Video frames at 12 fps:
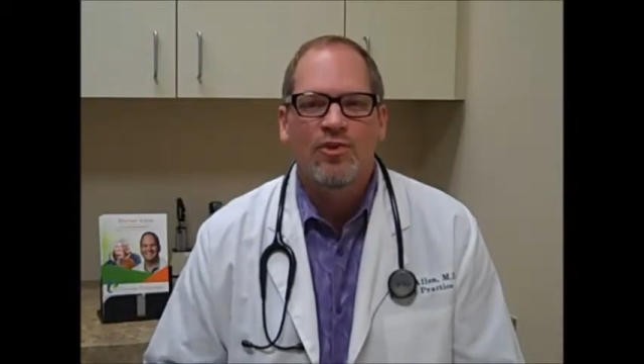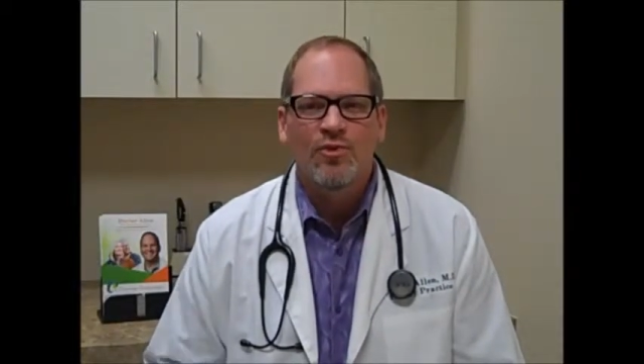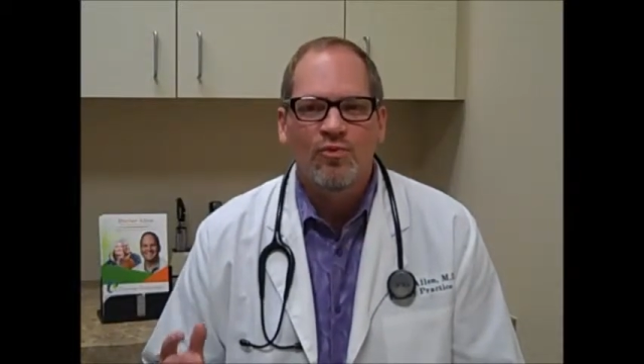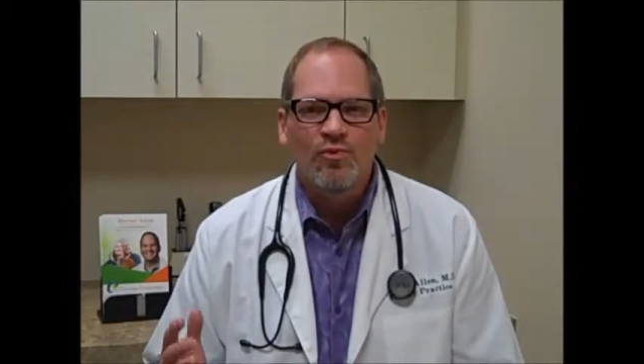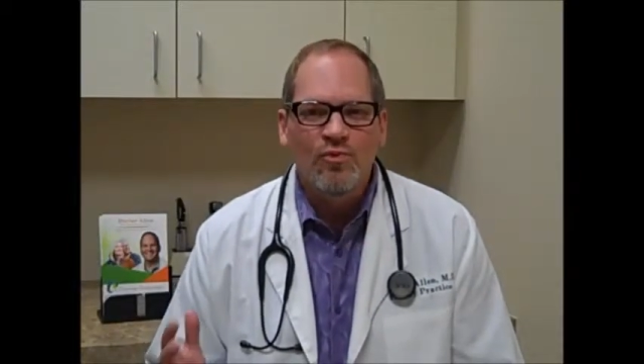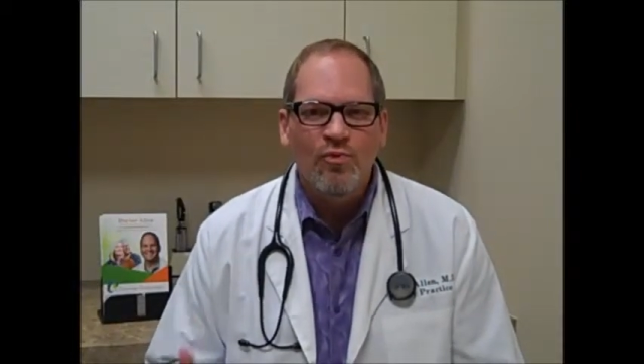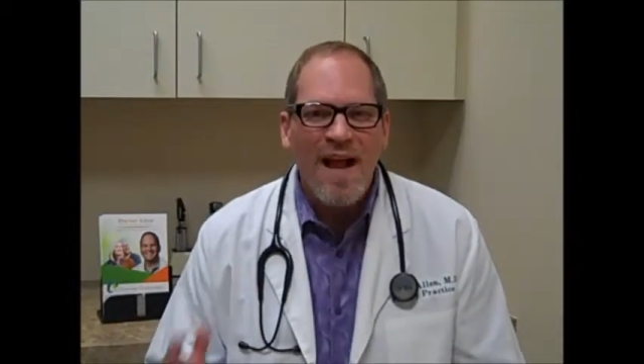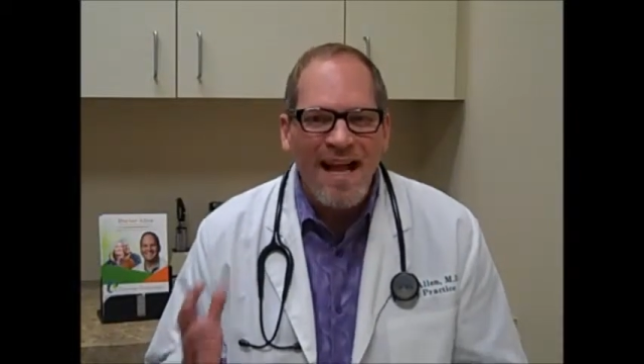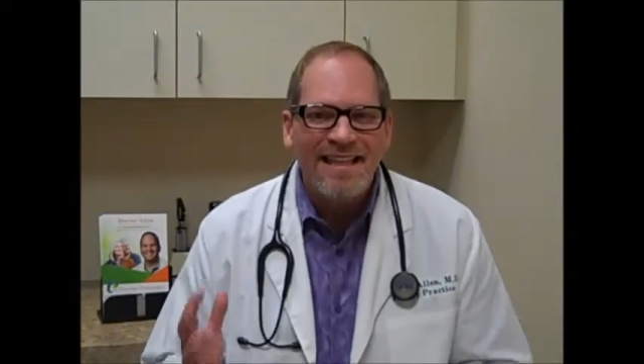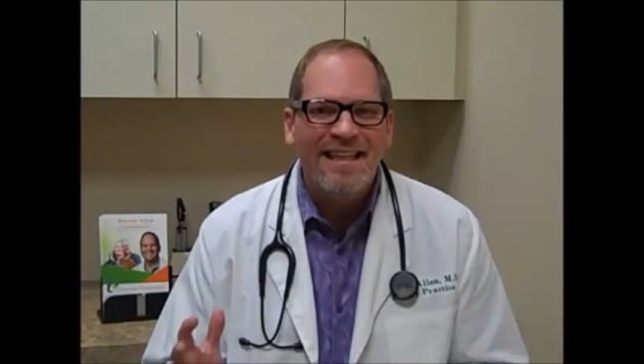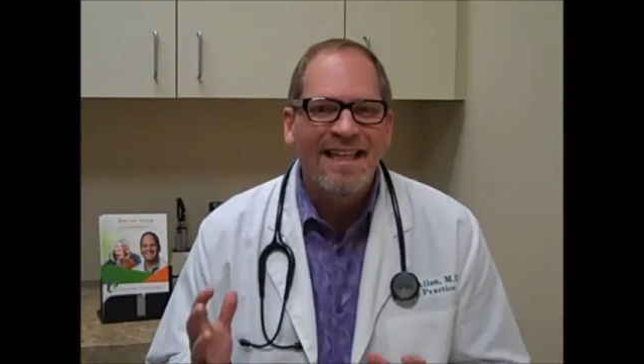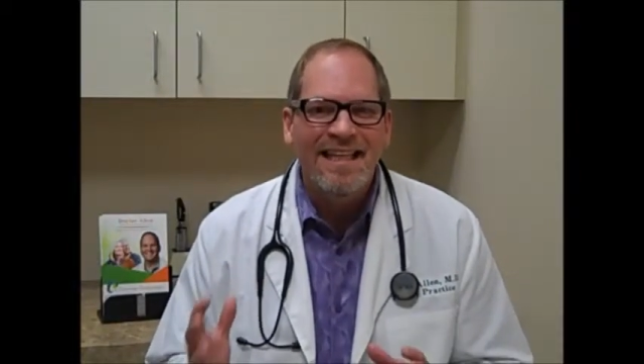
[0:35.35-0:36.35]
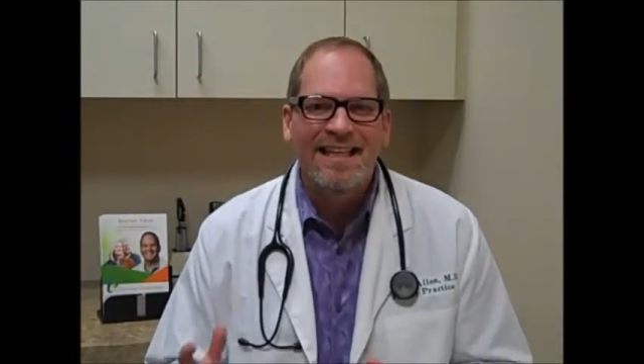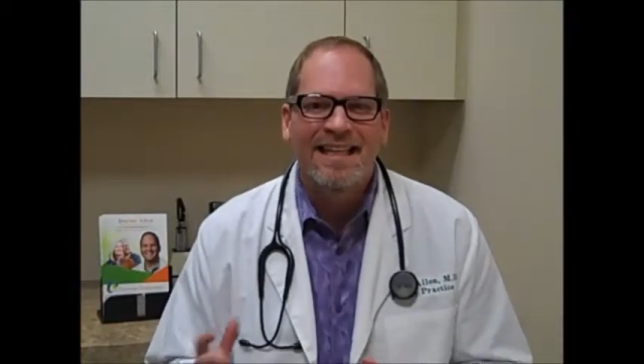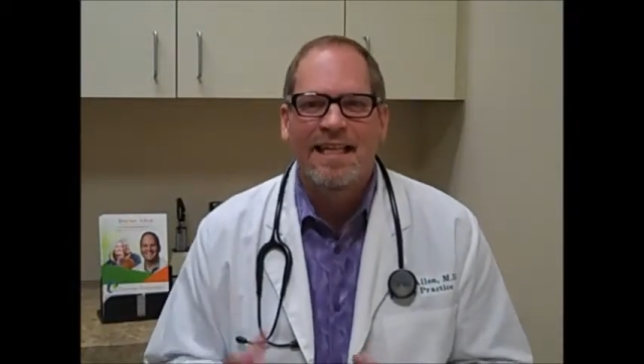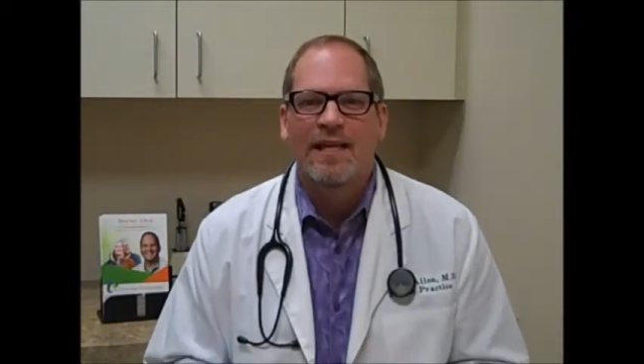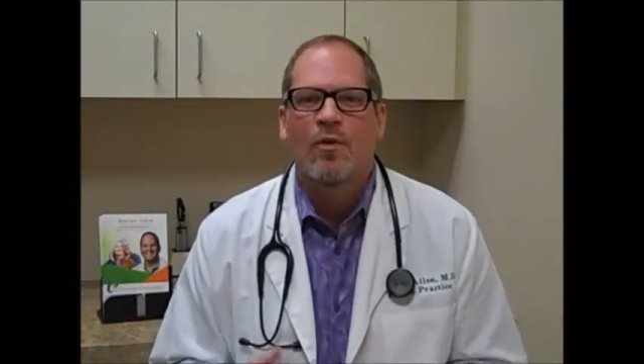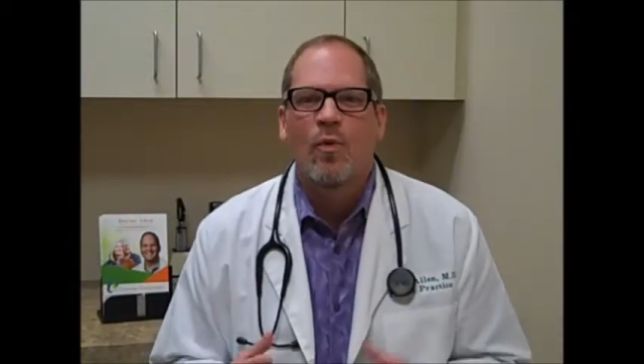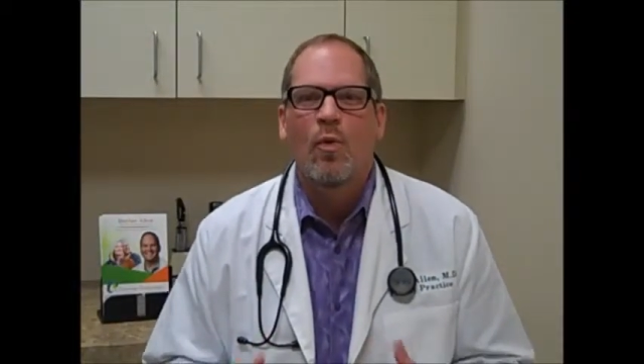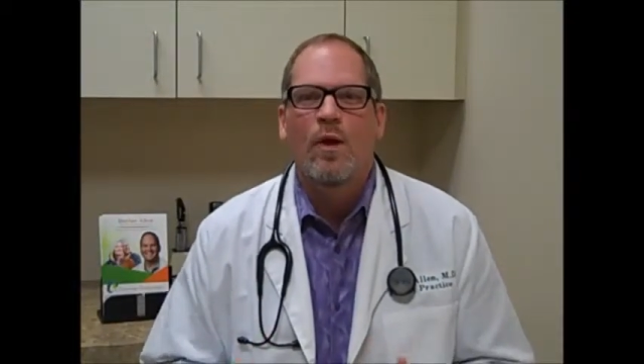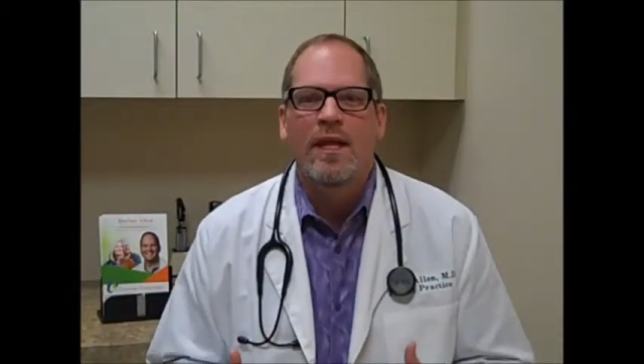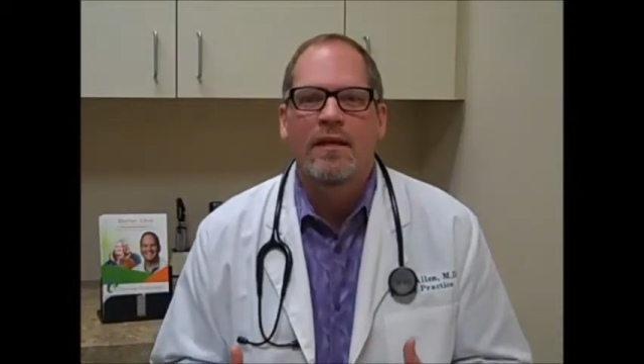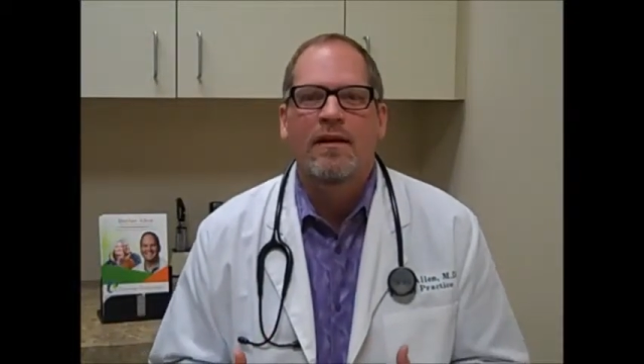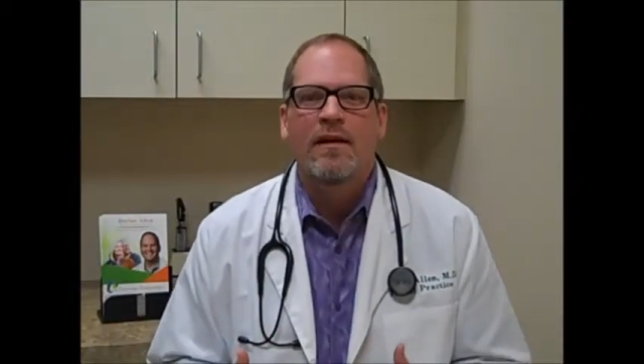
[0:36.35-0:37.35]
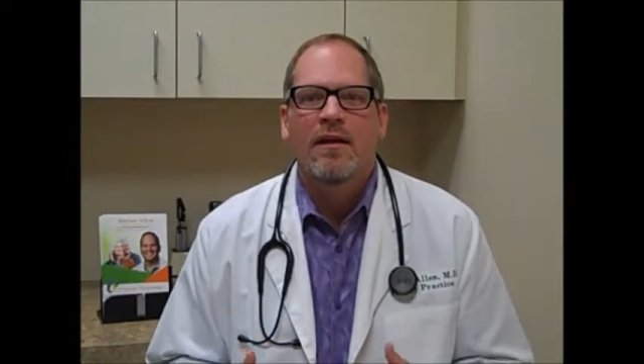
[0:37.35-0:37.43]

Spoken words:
directly link wheat